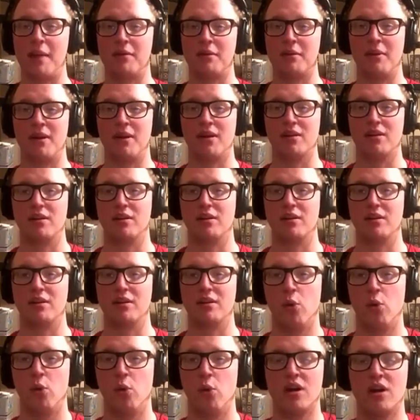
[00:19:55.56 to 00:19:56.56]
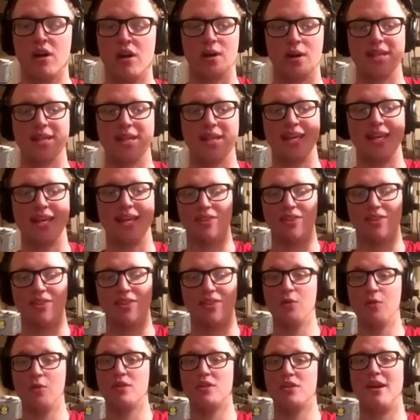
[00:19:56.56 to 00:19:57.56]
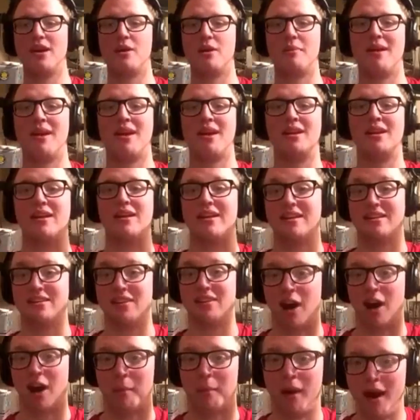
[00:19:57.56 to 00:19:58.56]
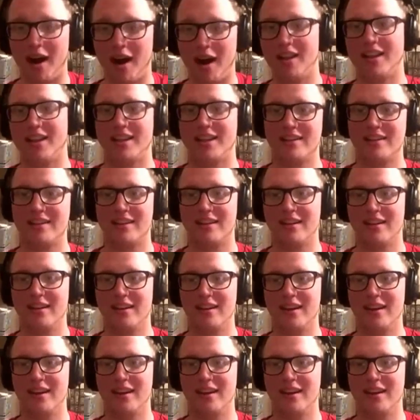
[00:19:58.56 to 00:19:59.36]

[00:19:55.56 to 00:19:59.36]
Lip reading: Captain America Civil War, we get the newest Spider-Man and Tom Holland.